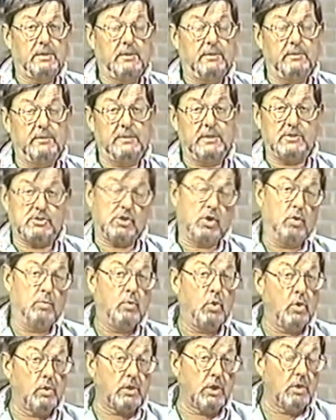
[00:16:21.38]
uh, they sold
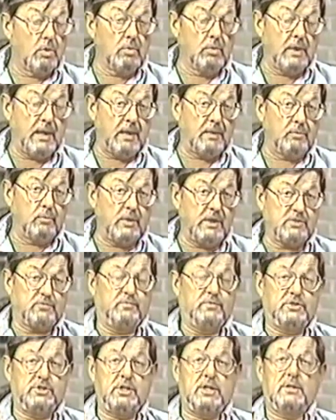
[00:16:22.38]
more coal out of
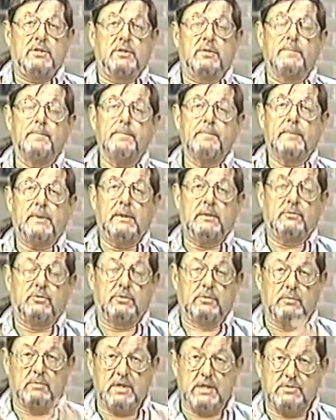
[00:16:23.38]
West Virginia
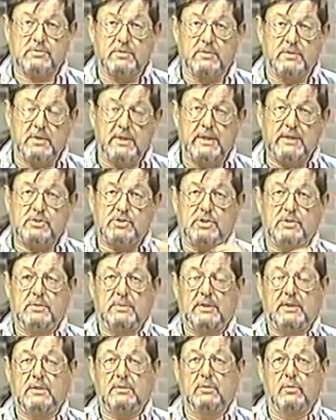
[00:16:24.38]
into the rest of the
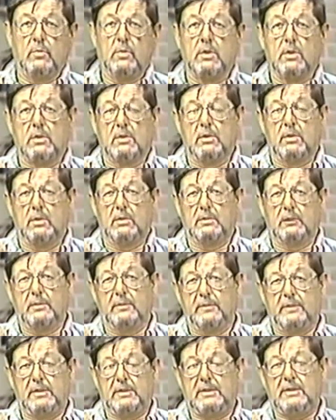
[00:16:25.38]
nation and the world
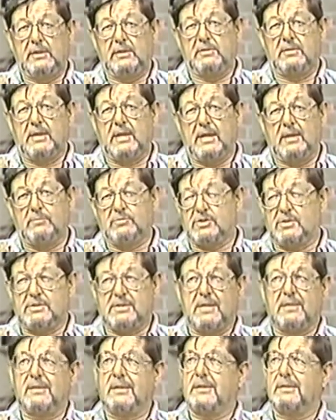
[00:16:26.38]
uh, than at any time since,
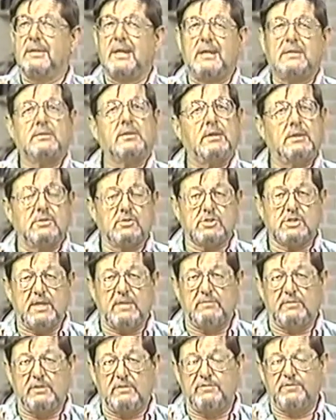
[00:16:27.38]
I think,
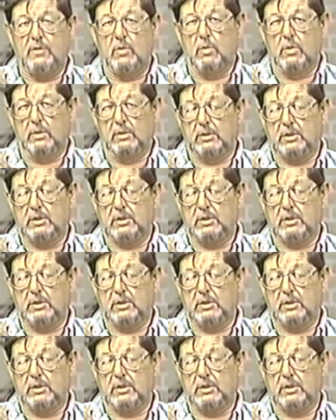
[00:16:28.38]
1974.